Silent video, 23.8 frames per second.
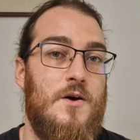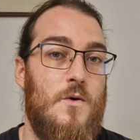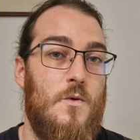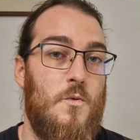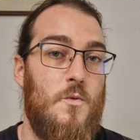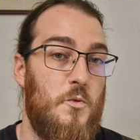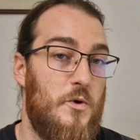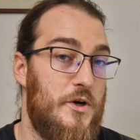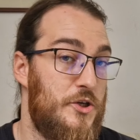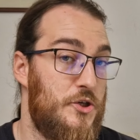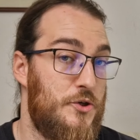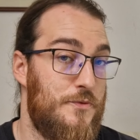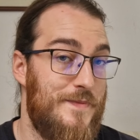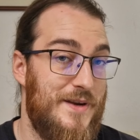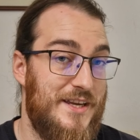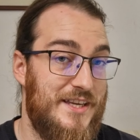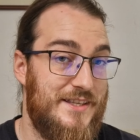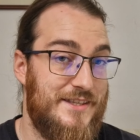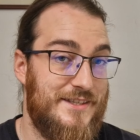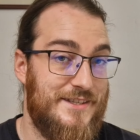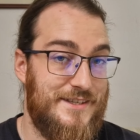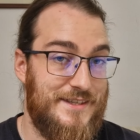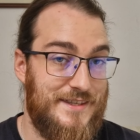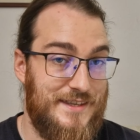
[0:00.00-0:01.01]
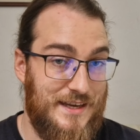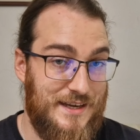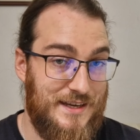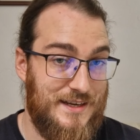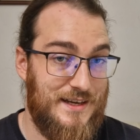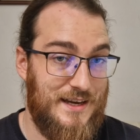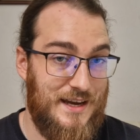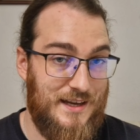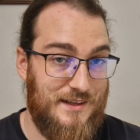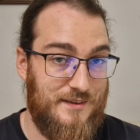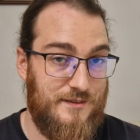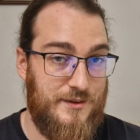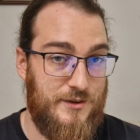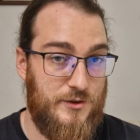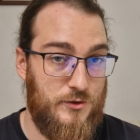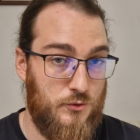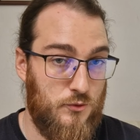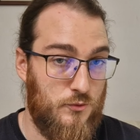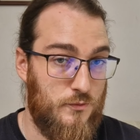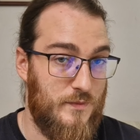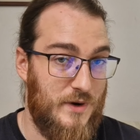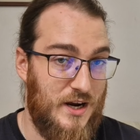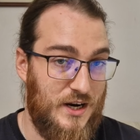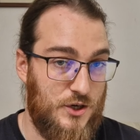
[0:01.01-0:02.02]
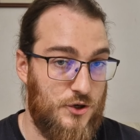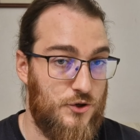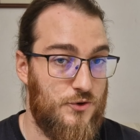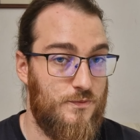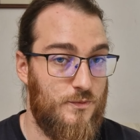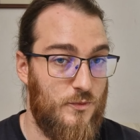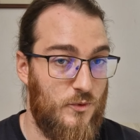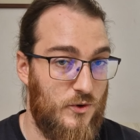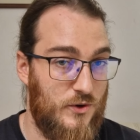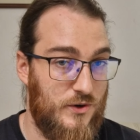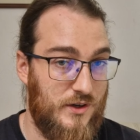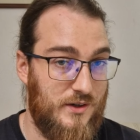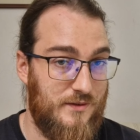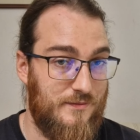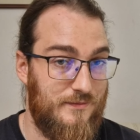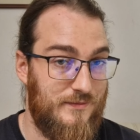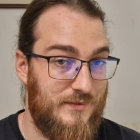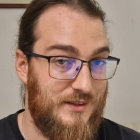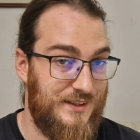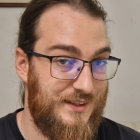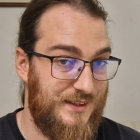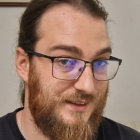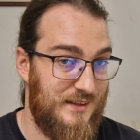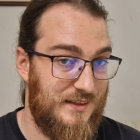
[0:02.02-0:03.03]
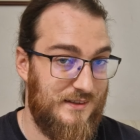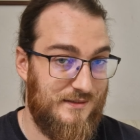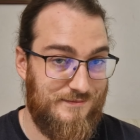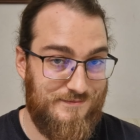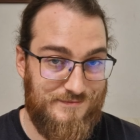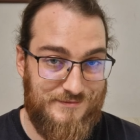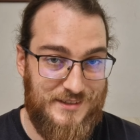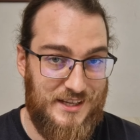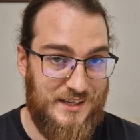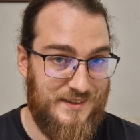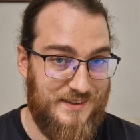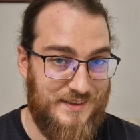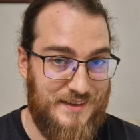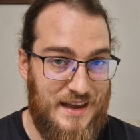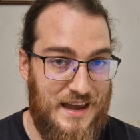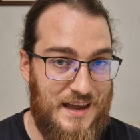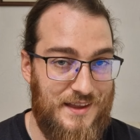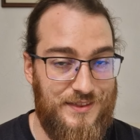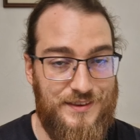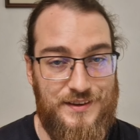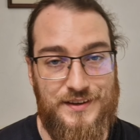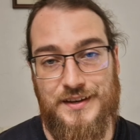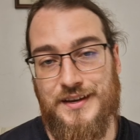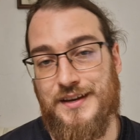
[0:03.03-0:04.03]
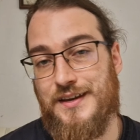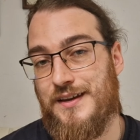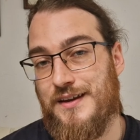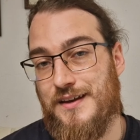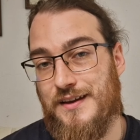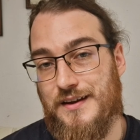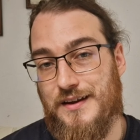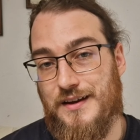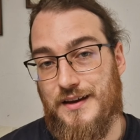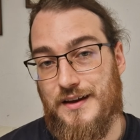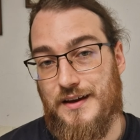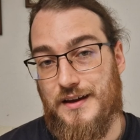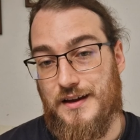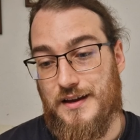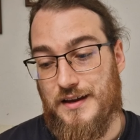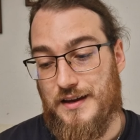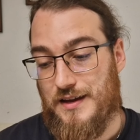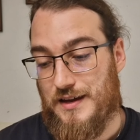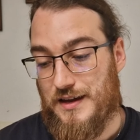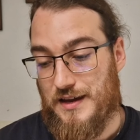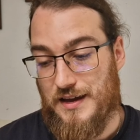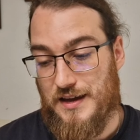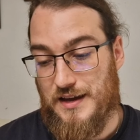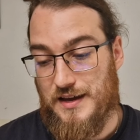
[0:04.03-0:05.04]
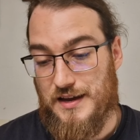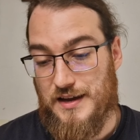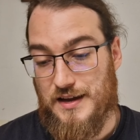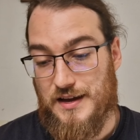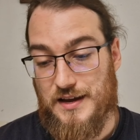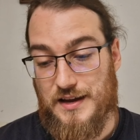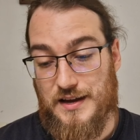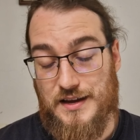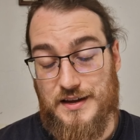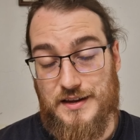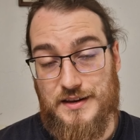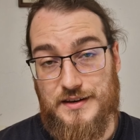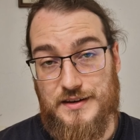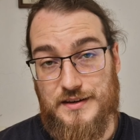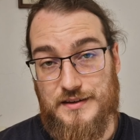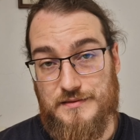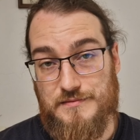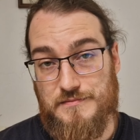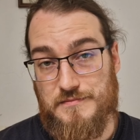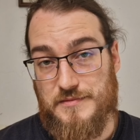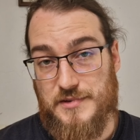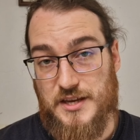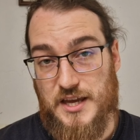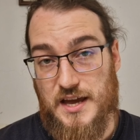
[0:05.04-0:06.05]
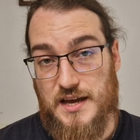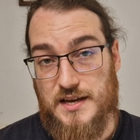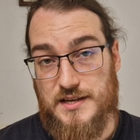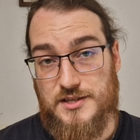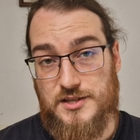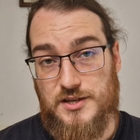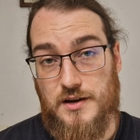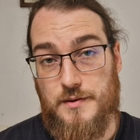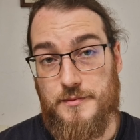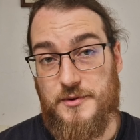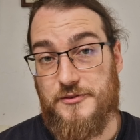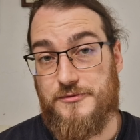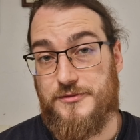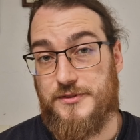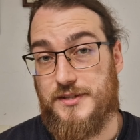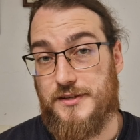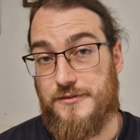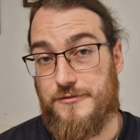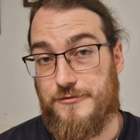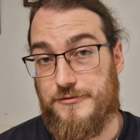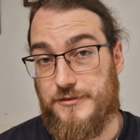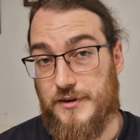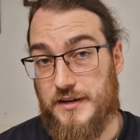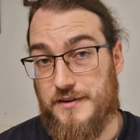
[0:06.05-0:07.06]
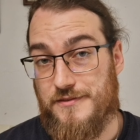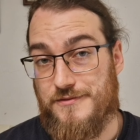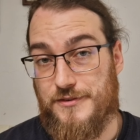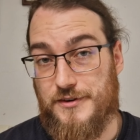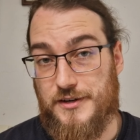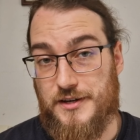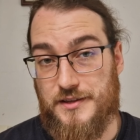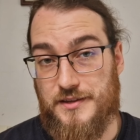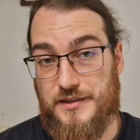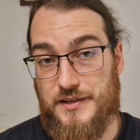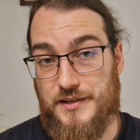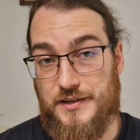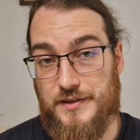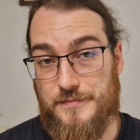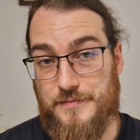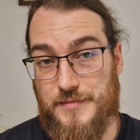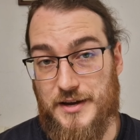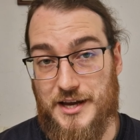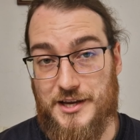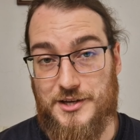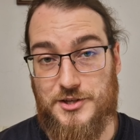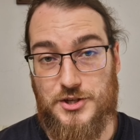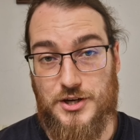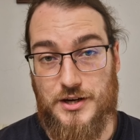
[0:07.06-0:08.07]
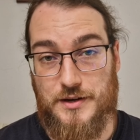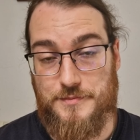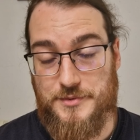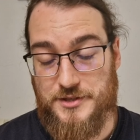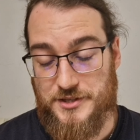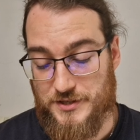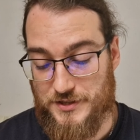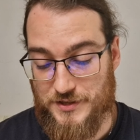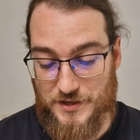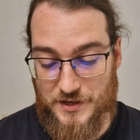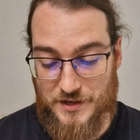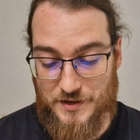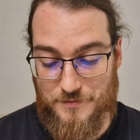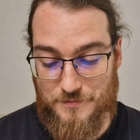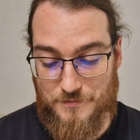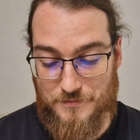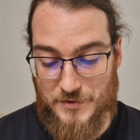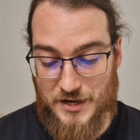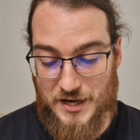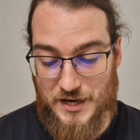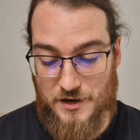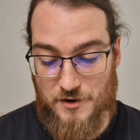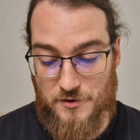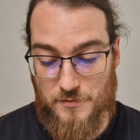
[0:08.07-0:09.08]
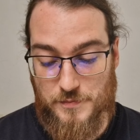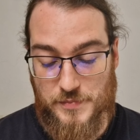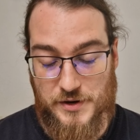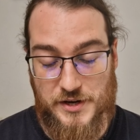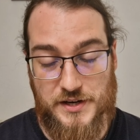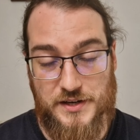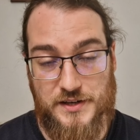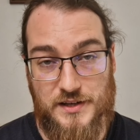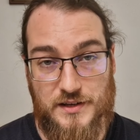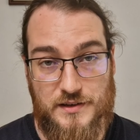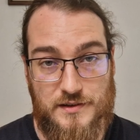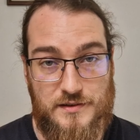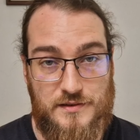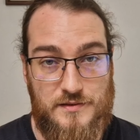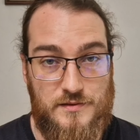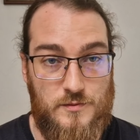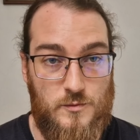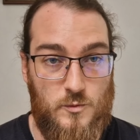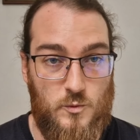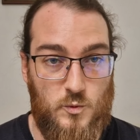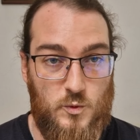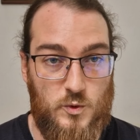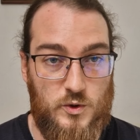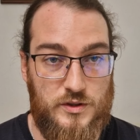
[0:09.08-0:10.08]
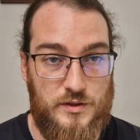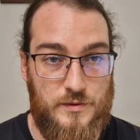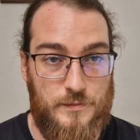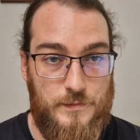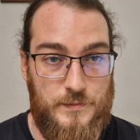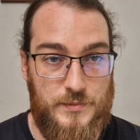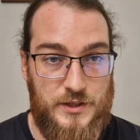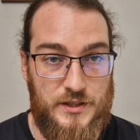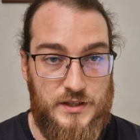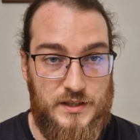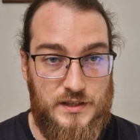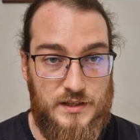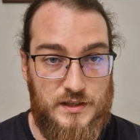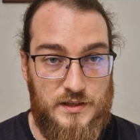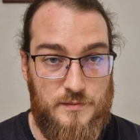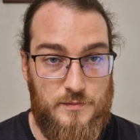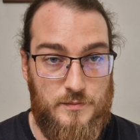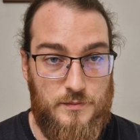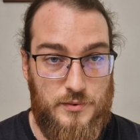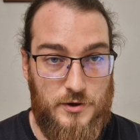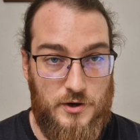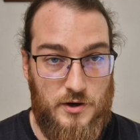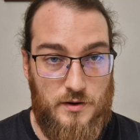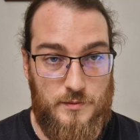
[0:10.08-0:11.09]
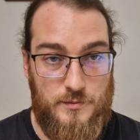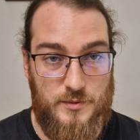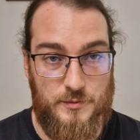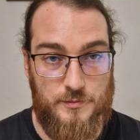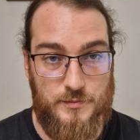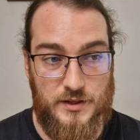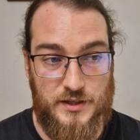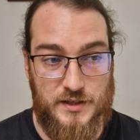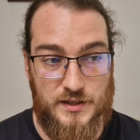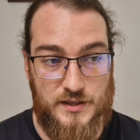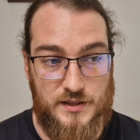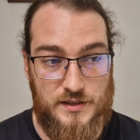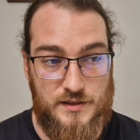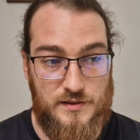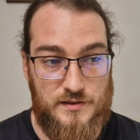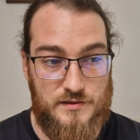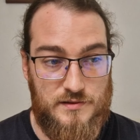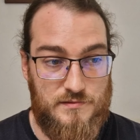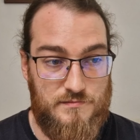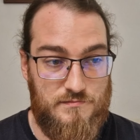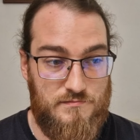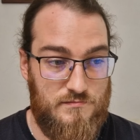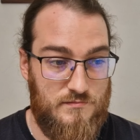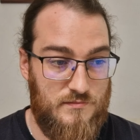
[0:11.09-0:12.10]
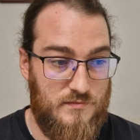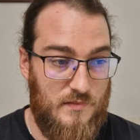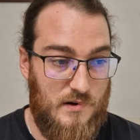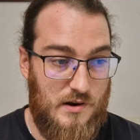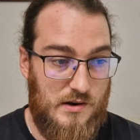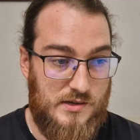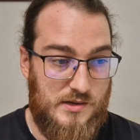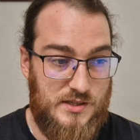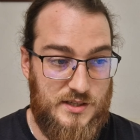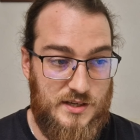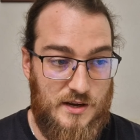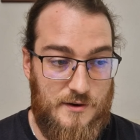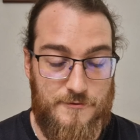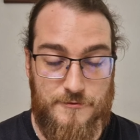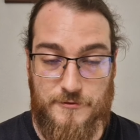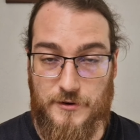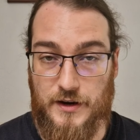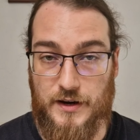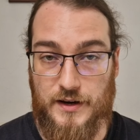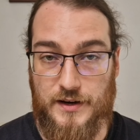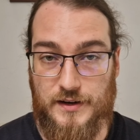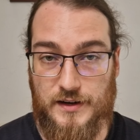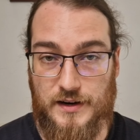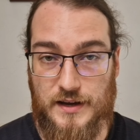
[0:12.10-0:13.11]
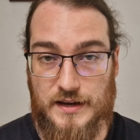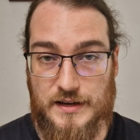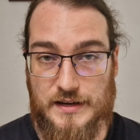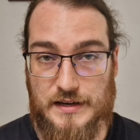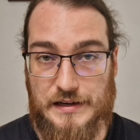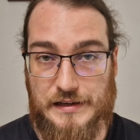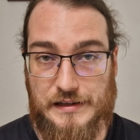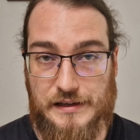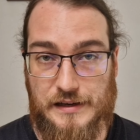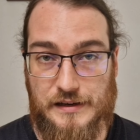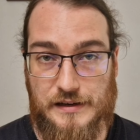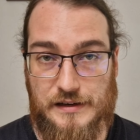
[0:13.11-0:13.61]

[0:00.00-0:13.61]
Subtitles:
which means they can't do much more than that. And yeah, some of the favored matchups, in my opinion, would be probably something like